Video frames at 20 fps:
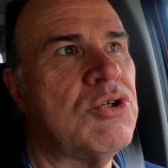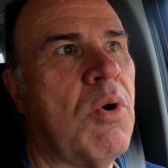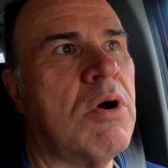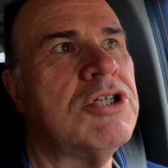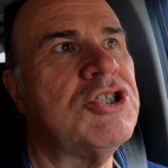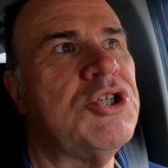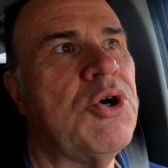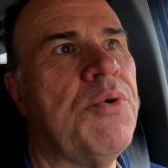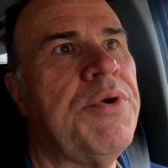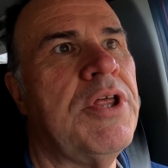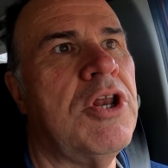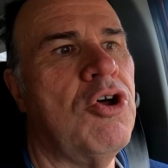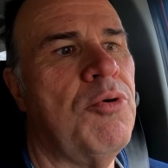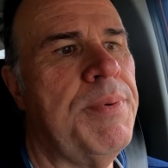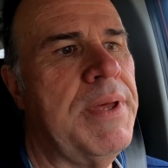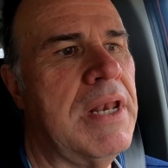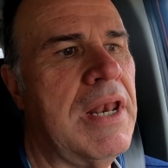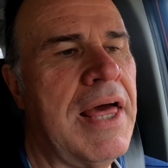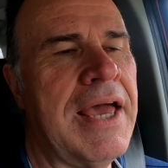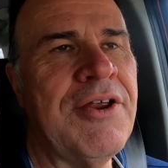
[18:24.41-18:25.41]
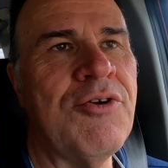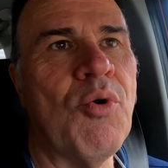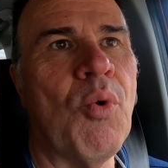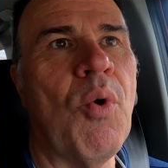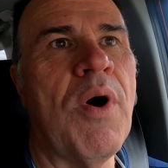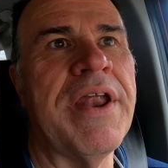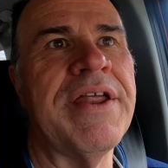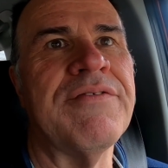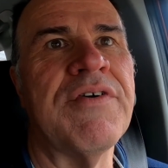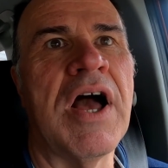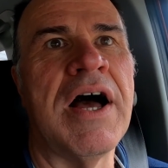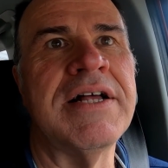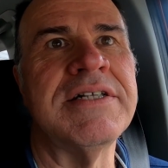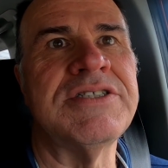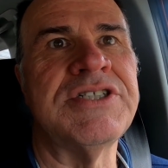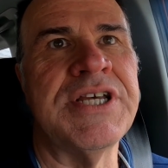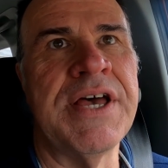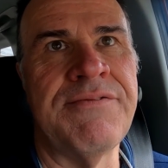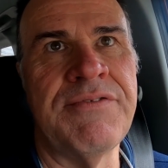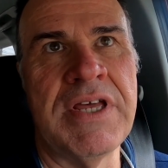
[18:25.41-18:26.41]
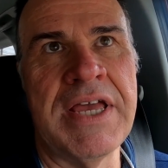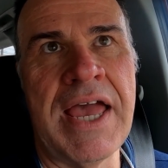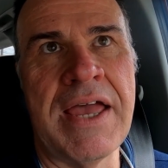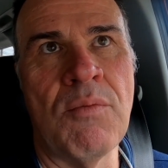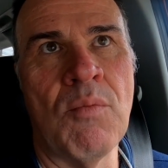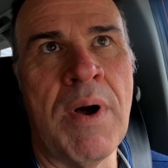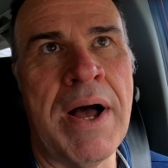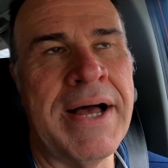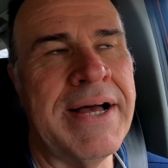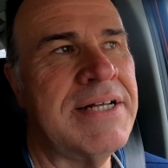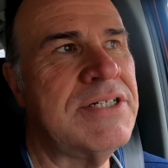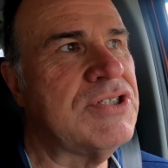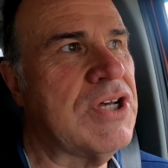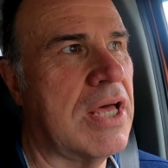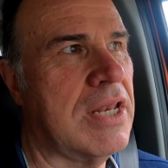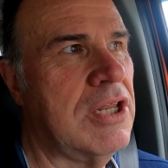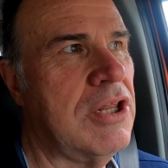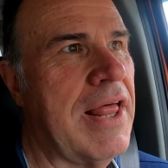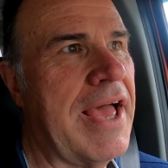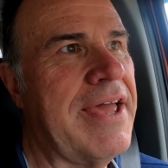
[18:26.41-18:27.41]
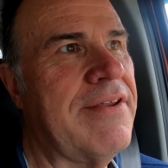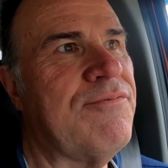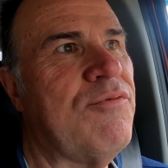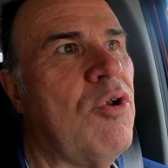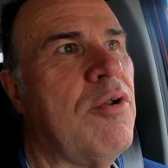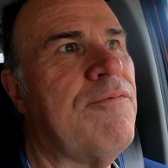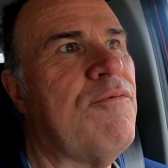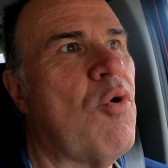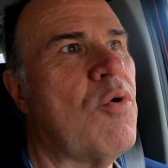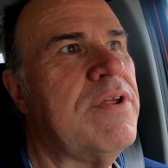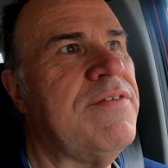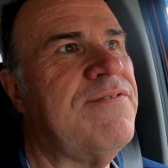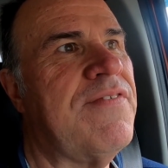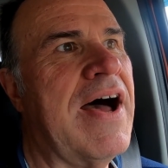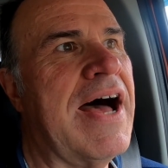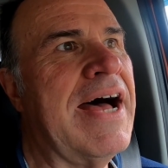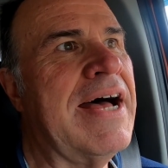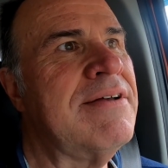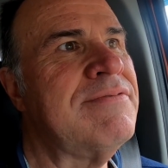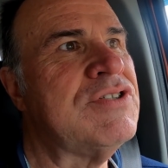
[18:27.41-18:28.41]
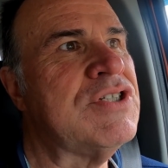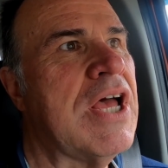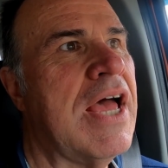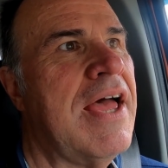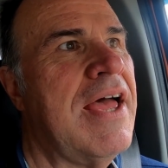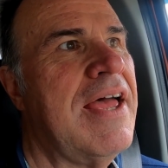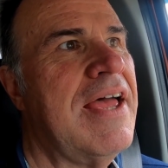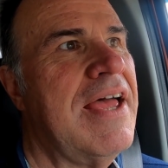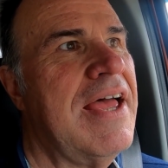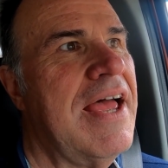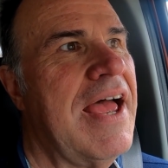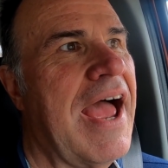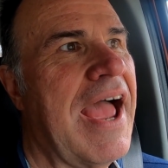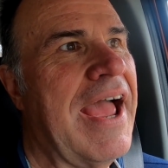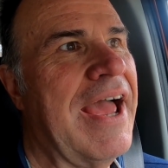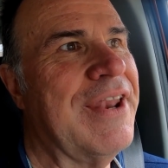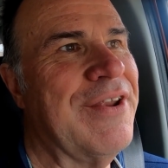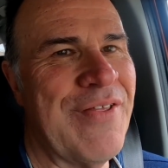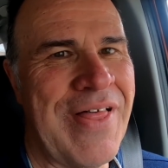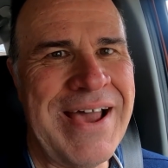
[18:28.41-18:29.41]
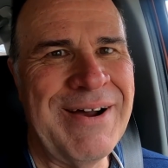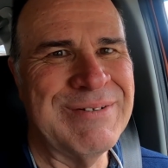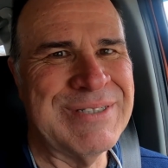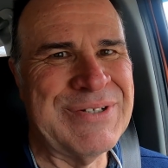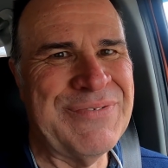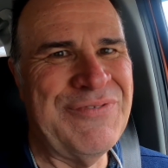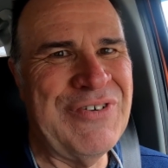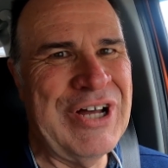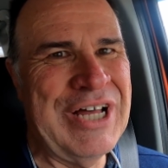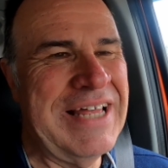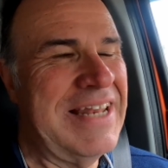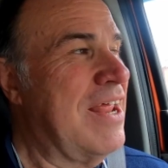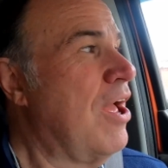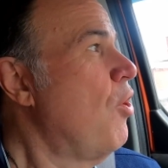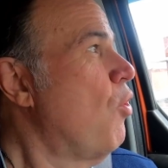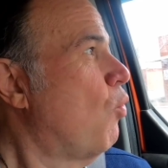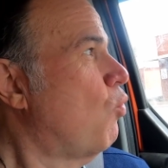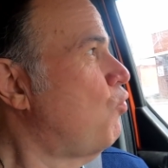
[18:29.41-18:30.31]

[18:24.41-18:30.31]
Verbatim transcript: So I'll show you a little bit later what I've got 78 wise. Got a little handful of 45s, and that was fun.